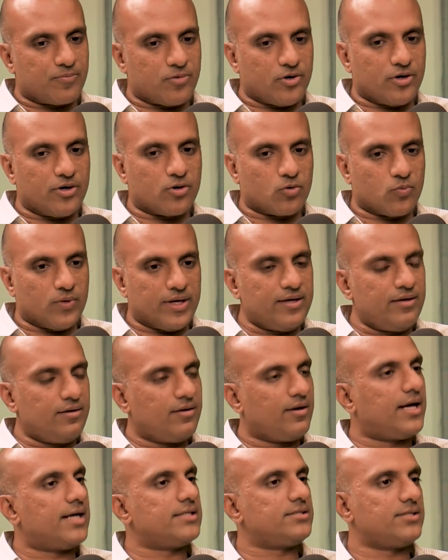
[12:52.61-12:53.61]
product. One,
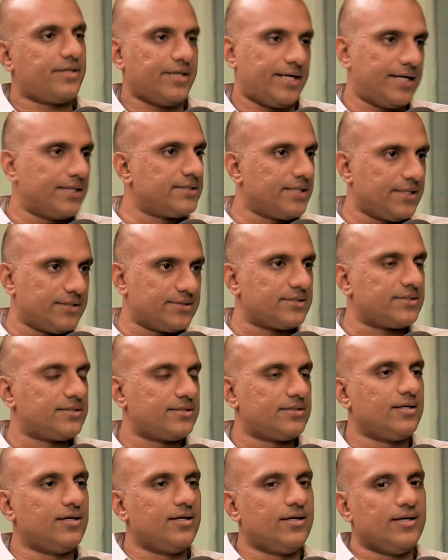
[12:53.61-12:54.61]
larger ticket sizes.